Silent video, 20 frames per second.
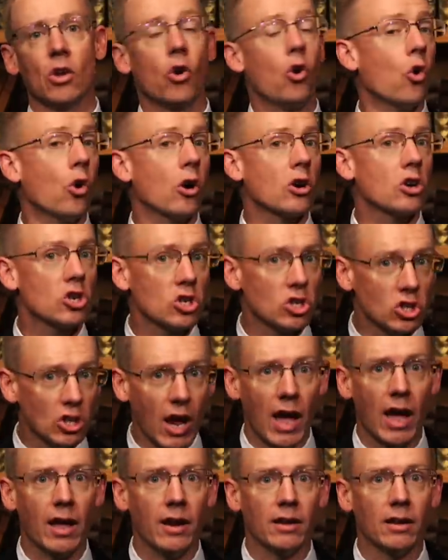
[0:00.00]
or
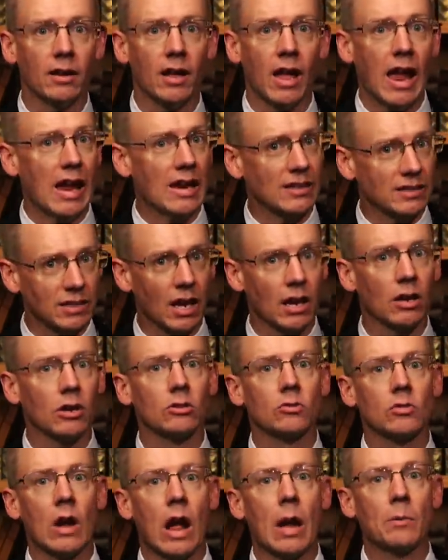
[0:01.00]
shed a single
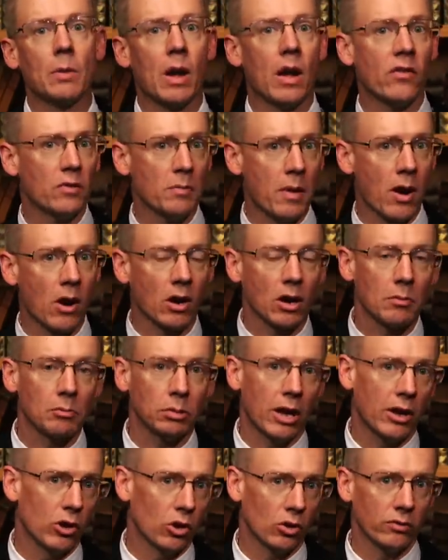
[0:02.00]
drop of American
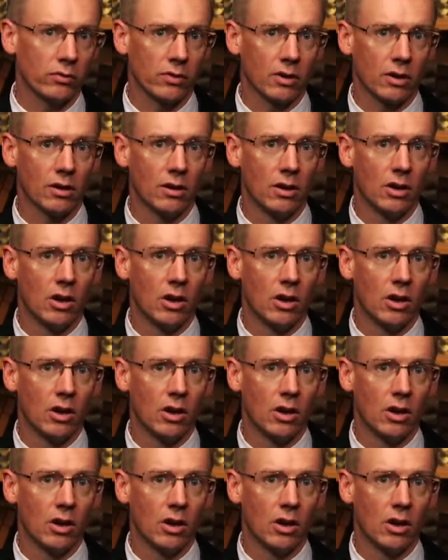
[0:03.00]
blood over.